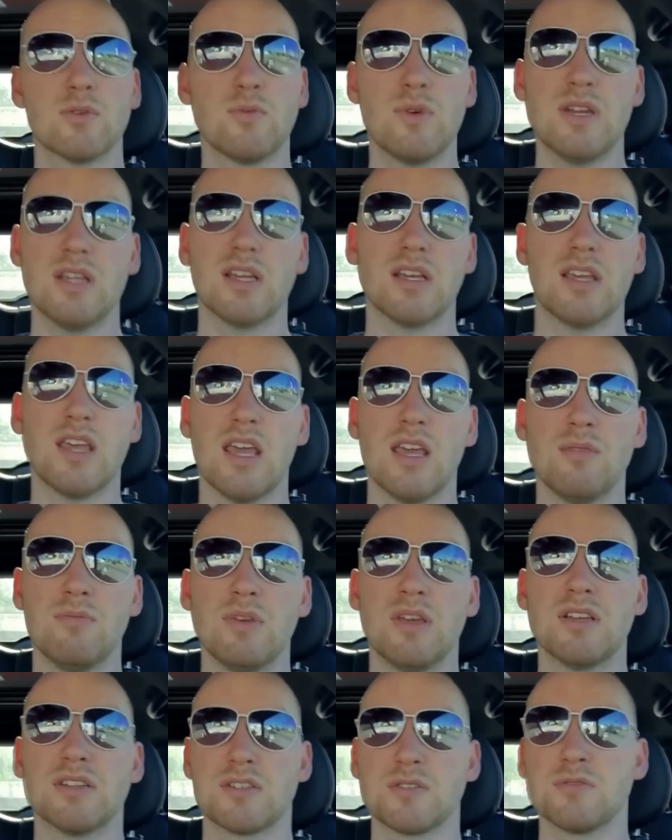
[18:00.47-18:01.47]
winning a game,
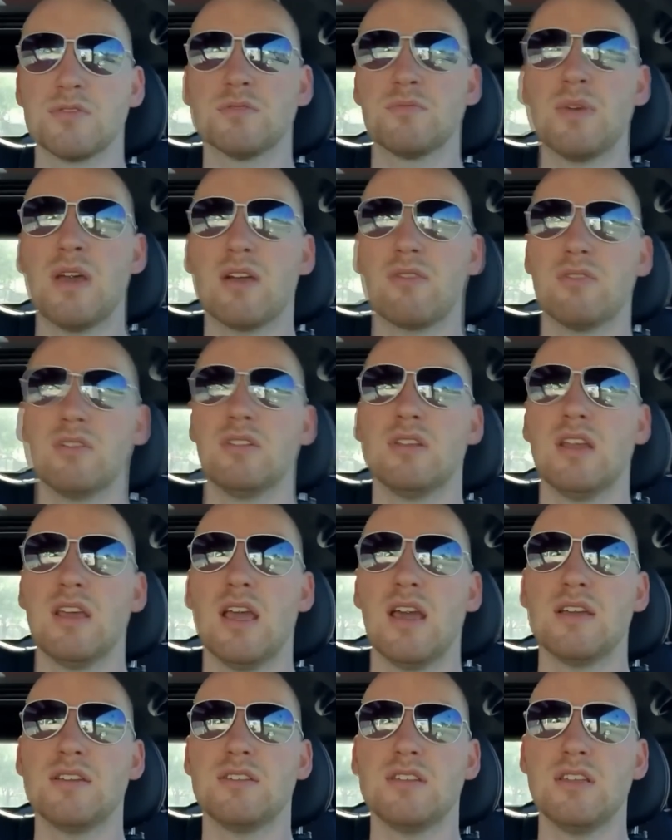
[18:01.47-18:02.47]
because it was back when they
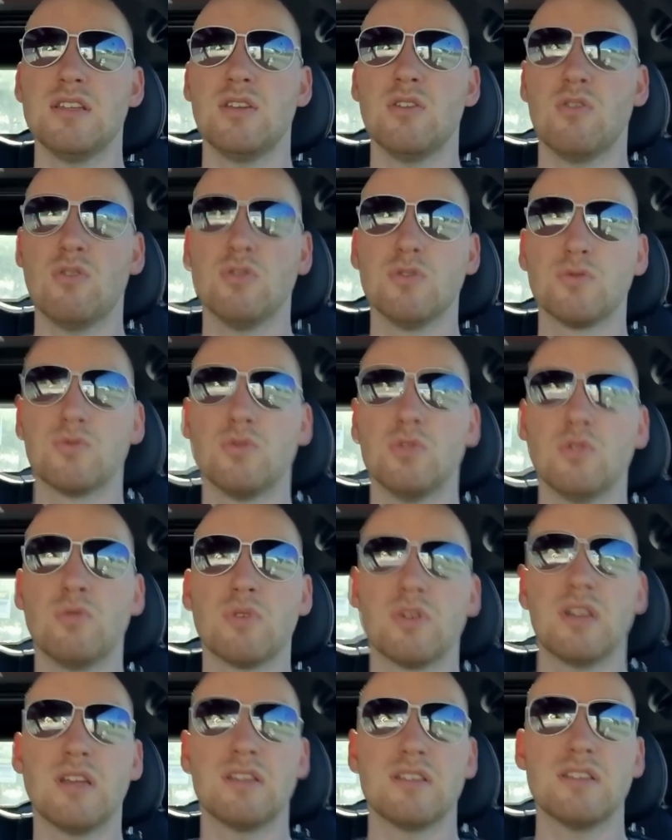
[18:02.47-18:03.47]
had the old rule
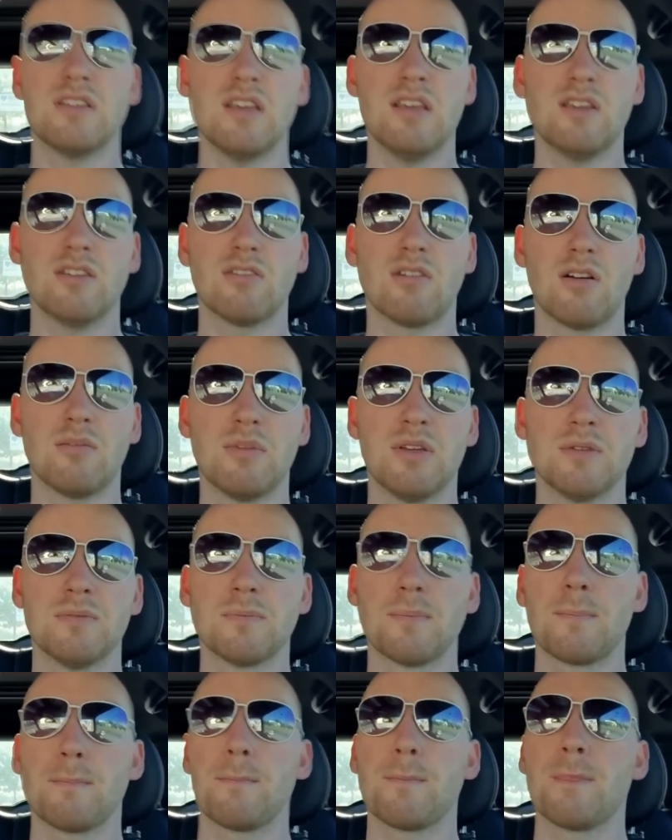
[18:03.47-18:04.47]
where you had to take your army,
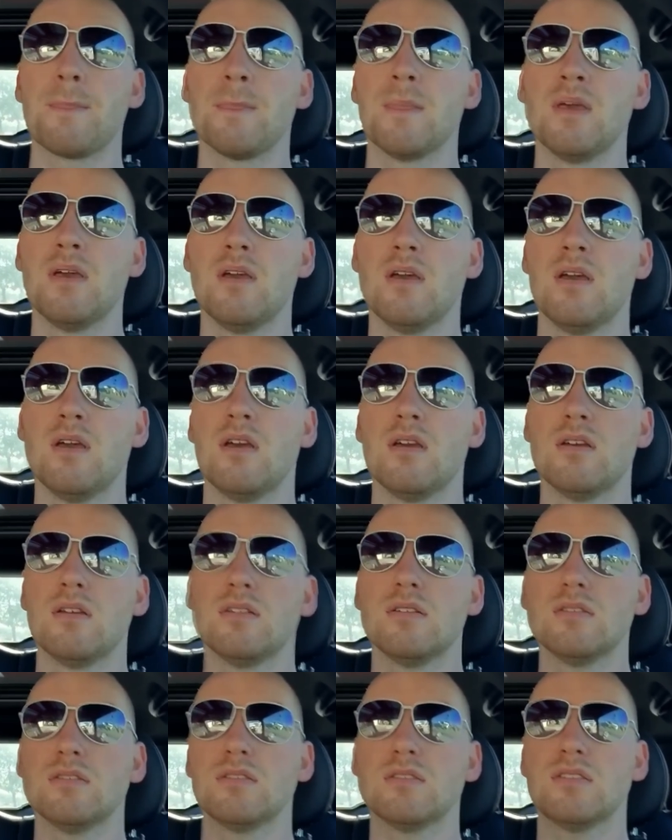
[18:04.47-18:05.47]

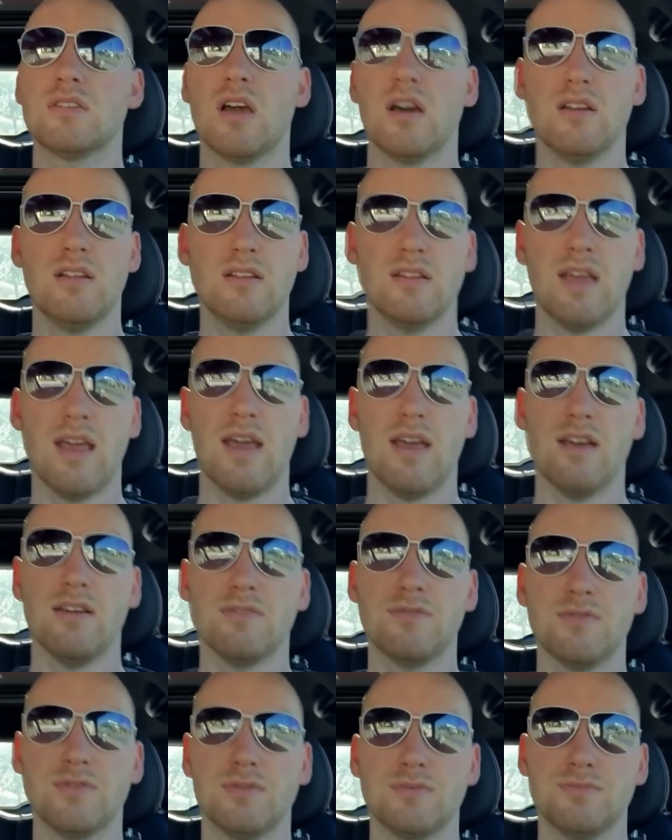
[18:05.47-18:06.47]
cut it in
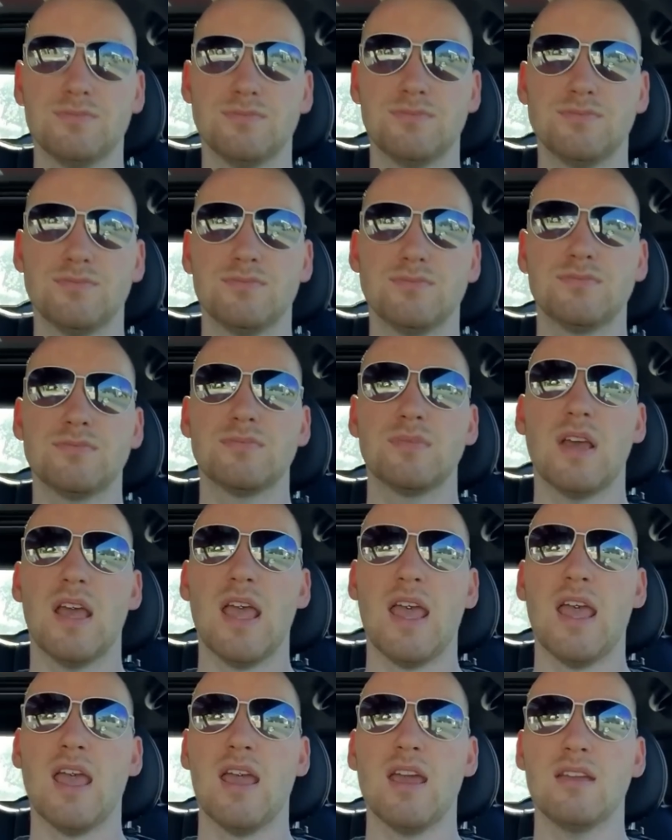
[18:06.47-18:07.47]
half,
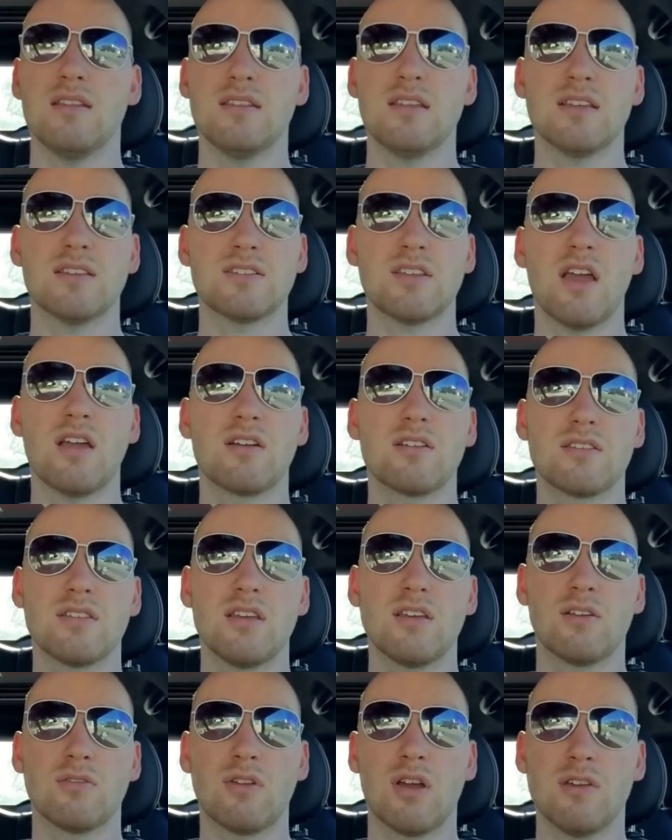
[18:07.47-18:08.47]
and the entire
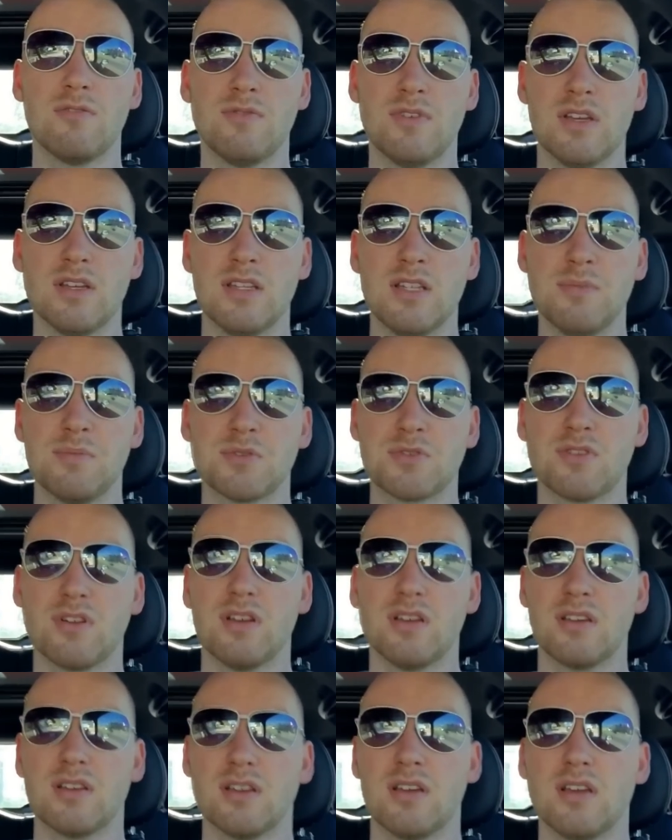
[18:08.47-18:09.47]
thing arrived via deep
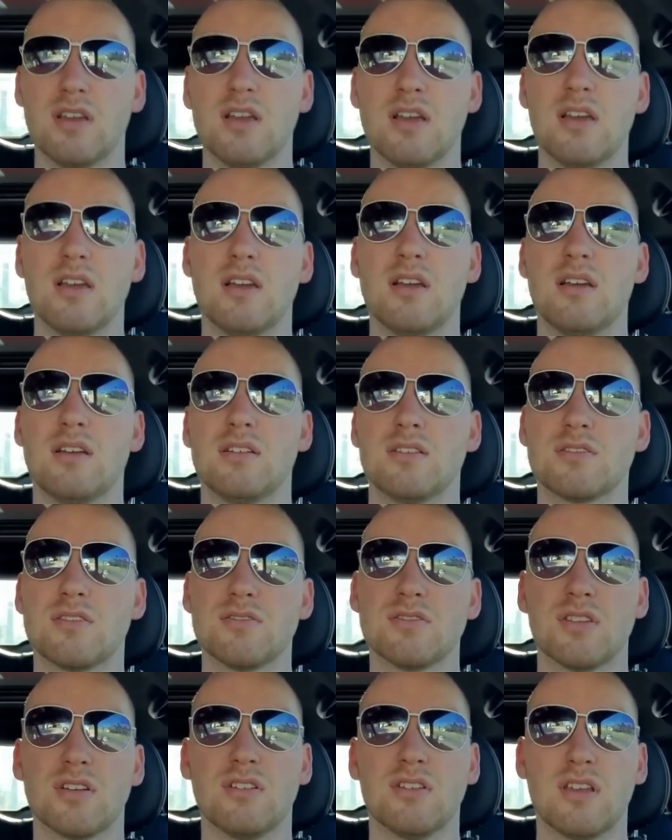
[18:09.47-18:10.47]
strike. So I
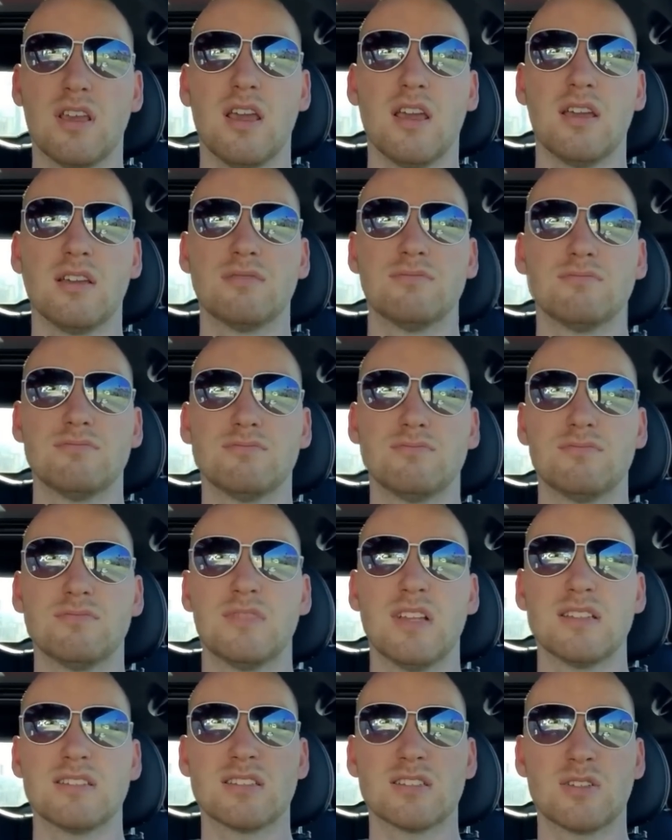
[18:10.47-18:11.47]
was like, okay,
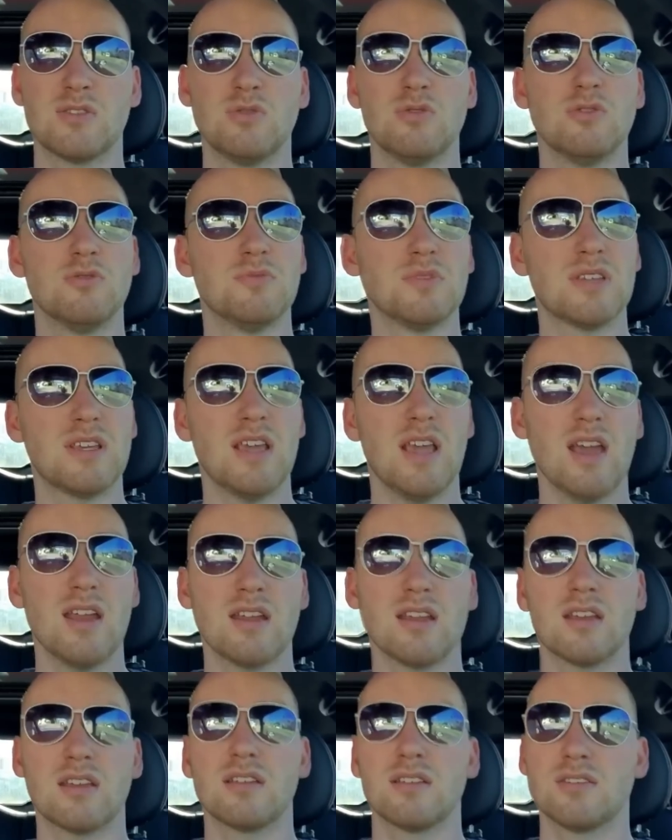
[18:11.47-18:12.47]
that's a cool
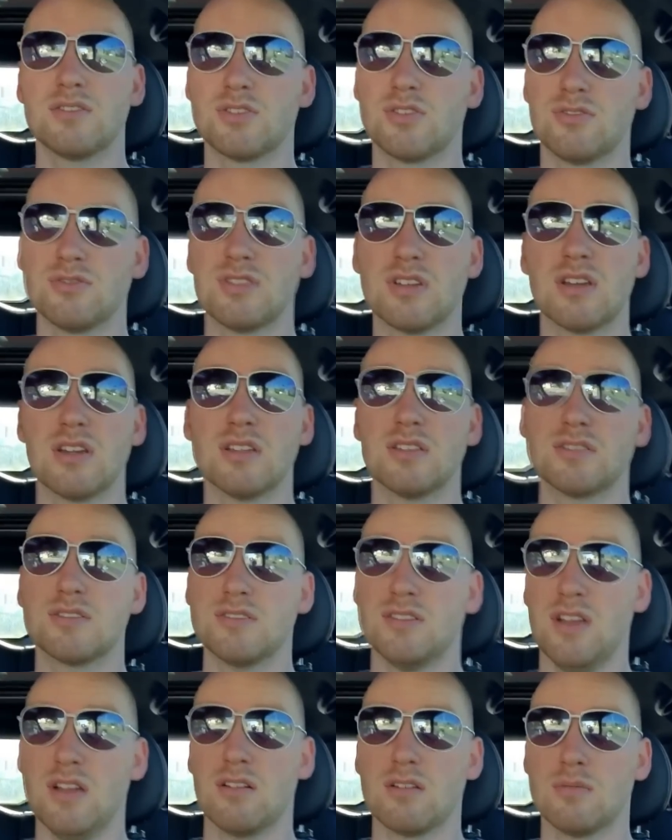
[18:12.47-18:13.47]
mechanic. Turns out it's
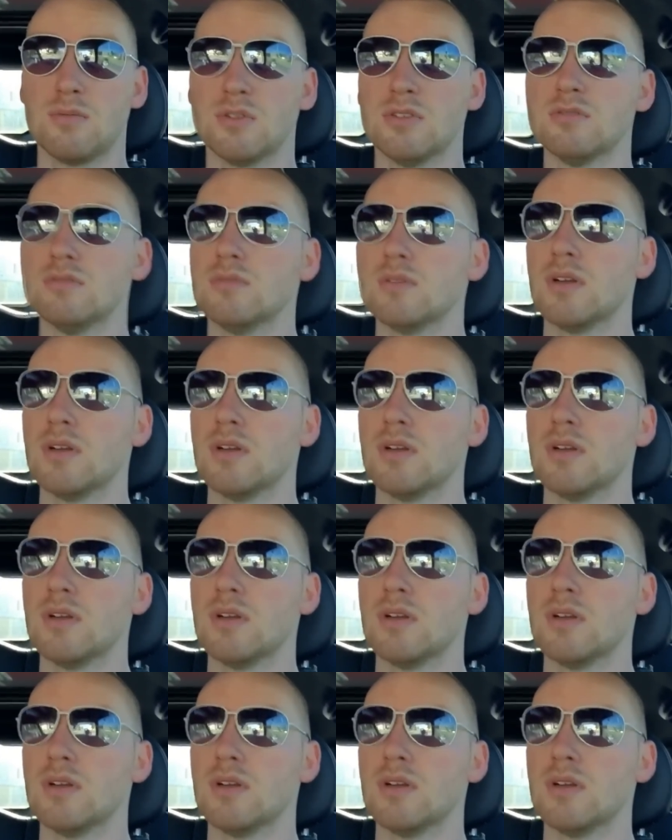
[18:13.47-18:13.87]
terrible.